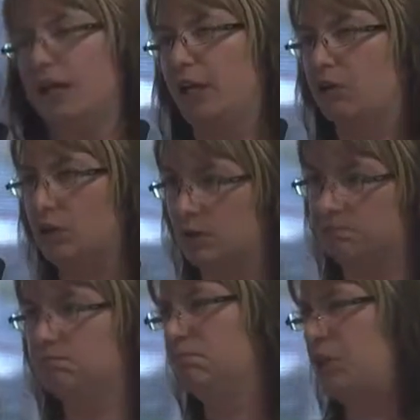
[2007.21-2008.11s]
interim
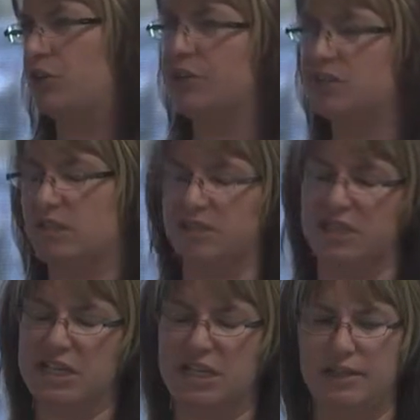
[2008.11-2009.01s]
periods as
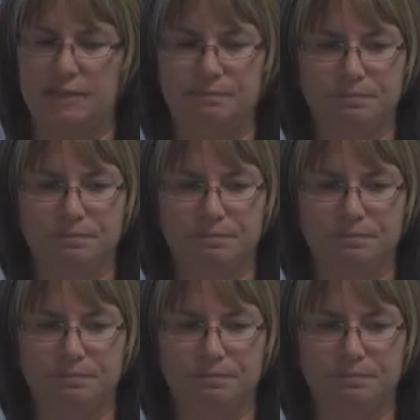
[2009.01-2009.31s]
needed.